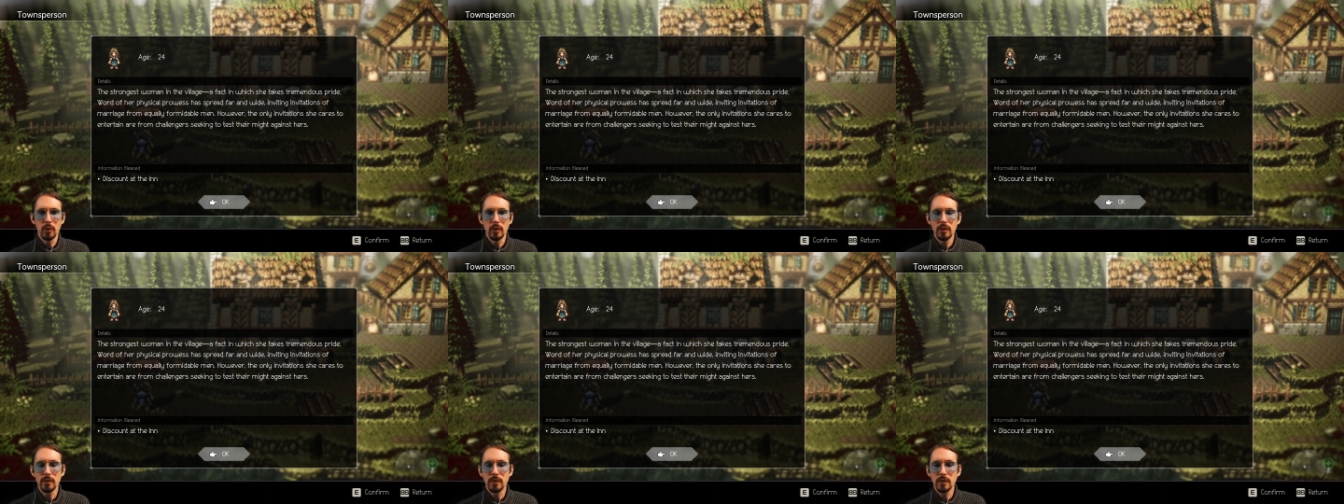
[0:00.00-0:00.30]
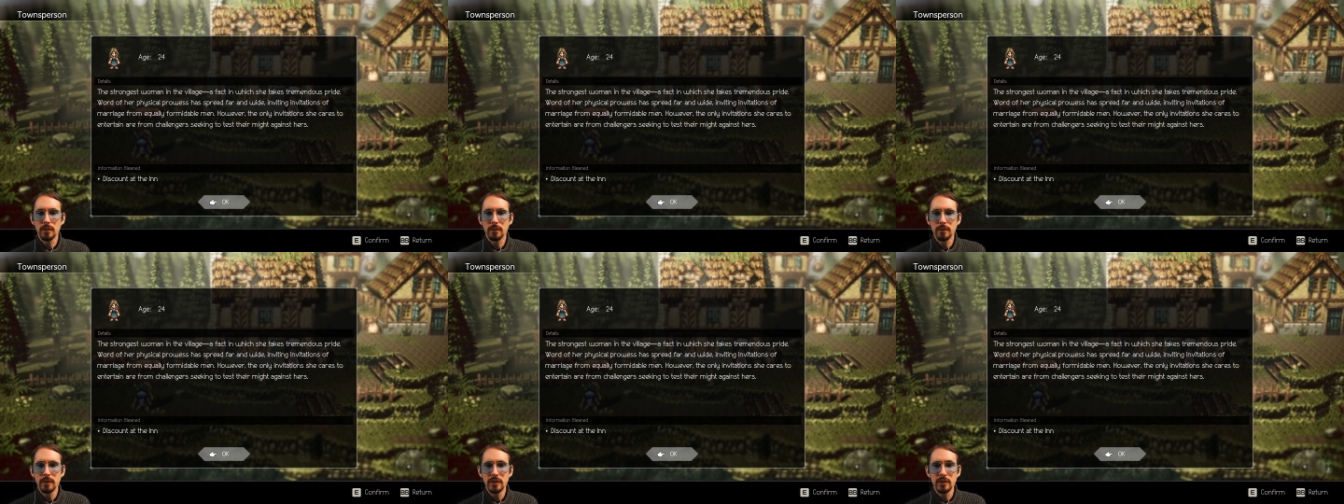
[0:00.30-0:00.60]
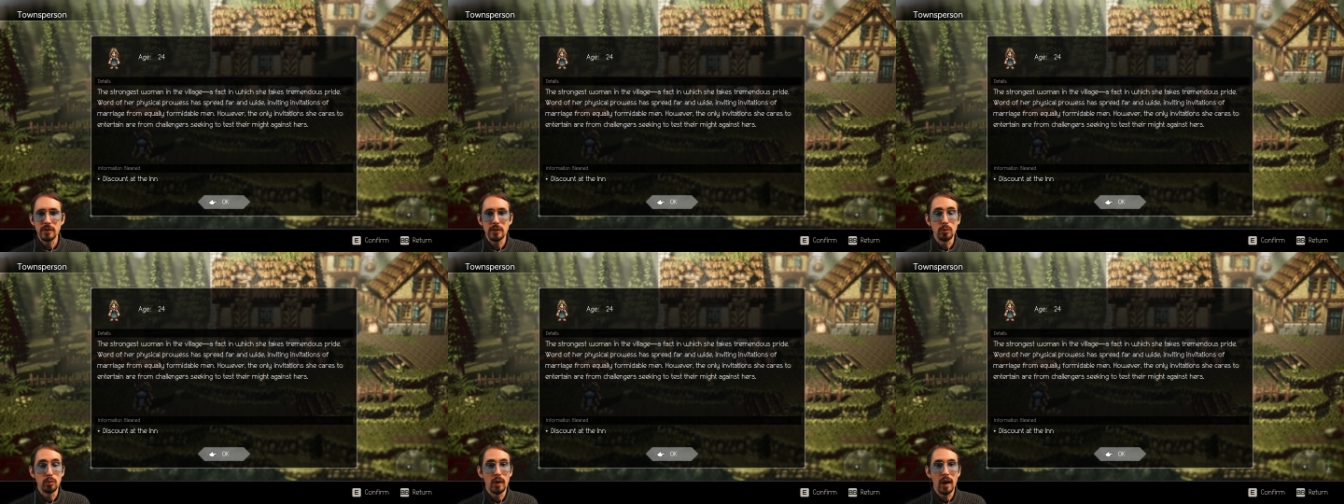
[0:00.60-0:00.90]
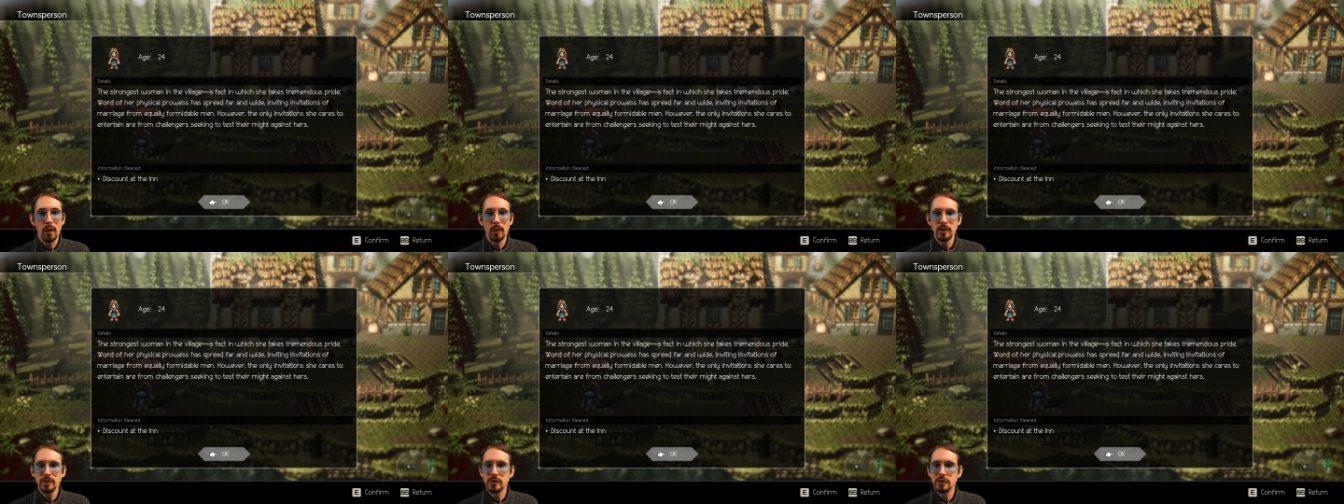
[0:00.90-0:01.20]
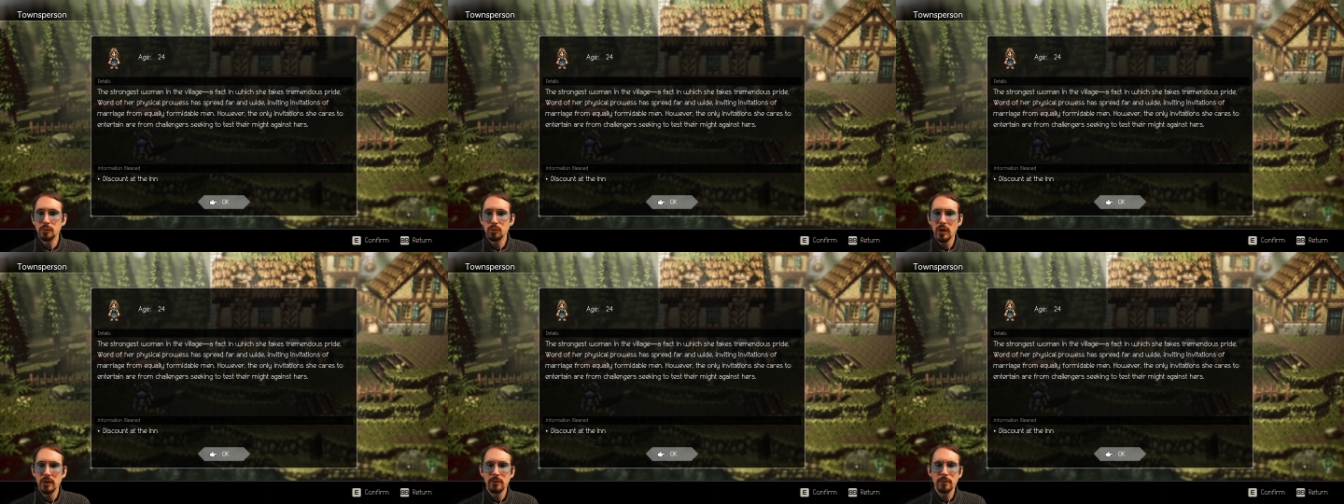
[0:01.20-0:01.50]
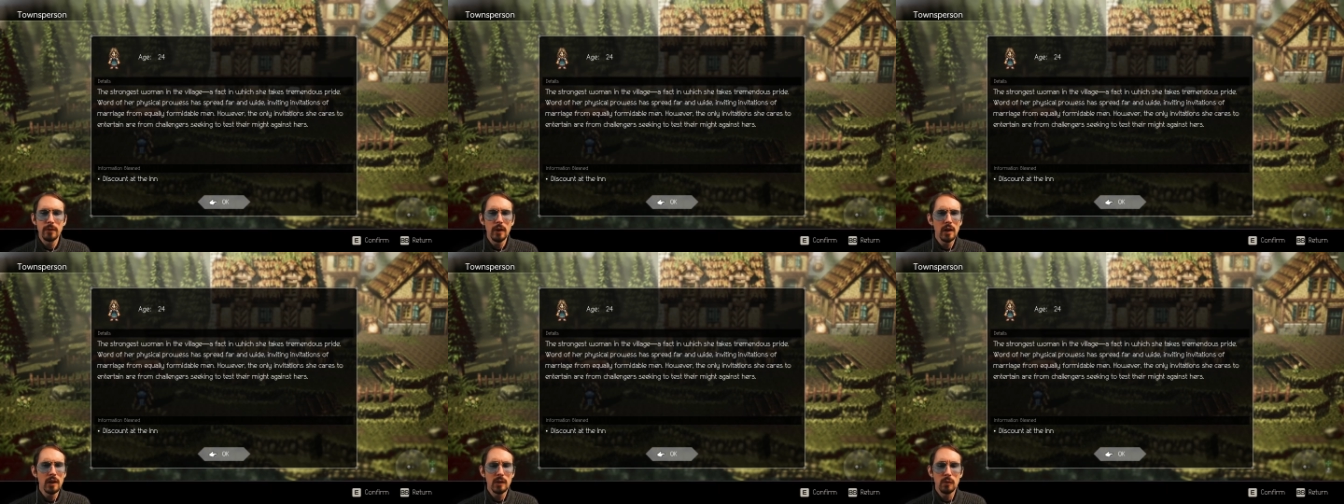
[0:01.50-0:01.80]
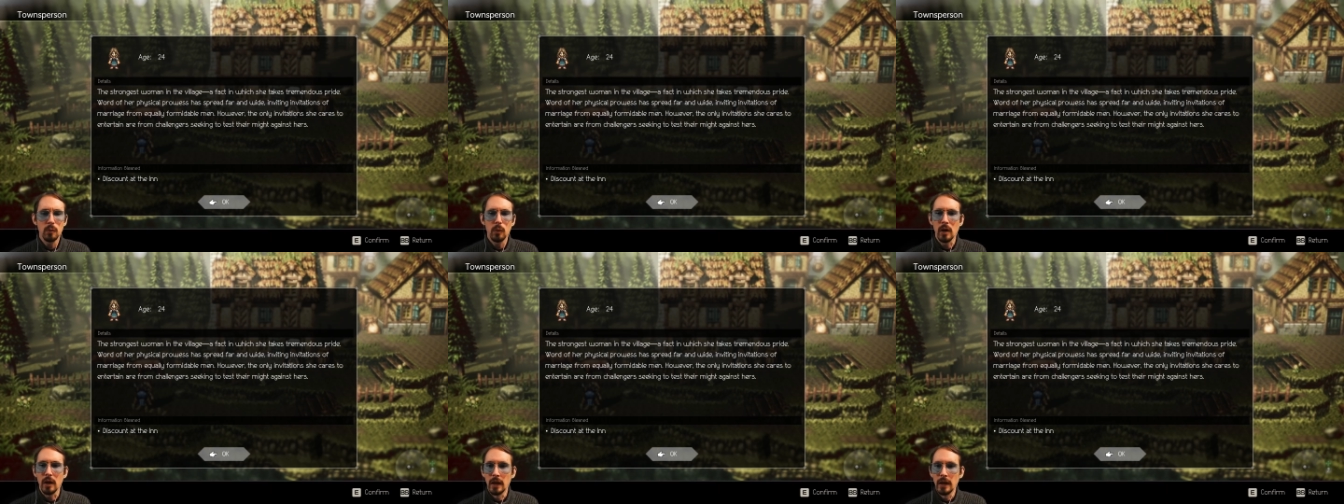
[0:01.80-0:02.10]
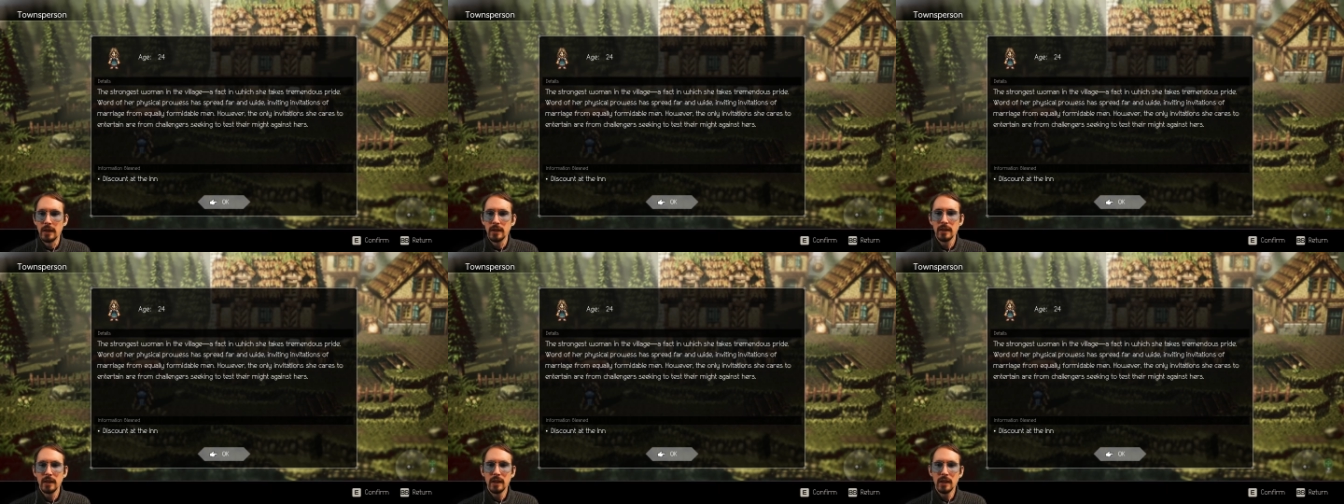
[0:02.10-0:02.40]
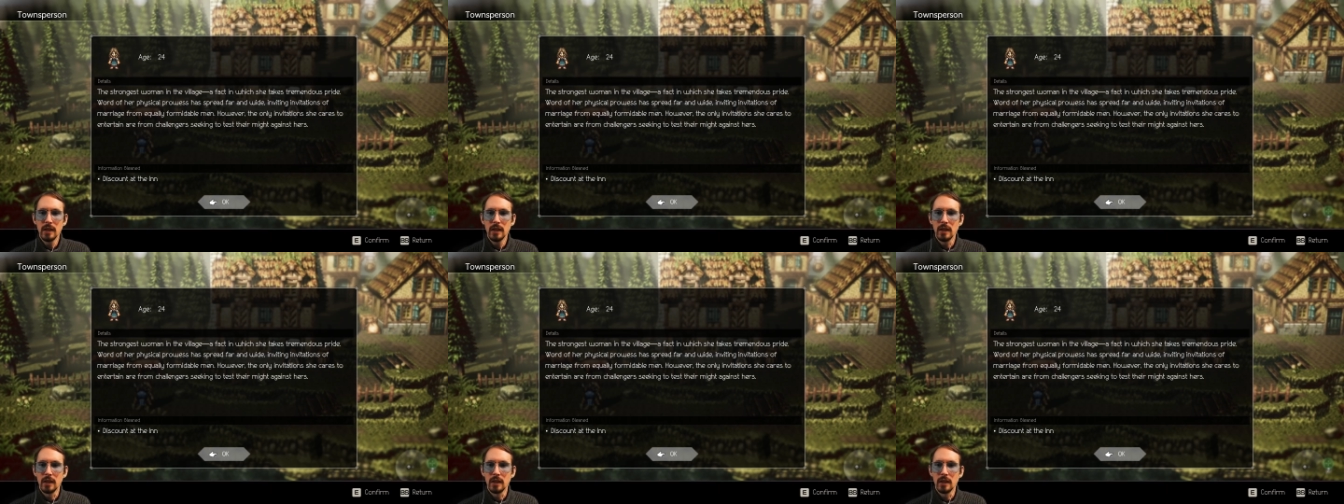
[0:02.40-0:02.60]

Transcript: Word of her physical prowess has spread far and wide,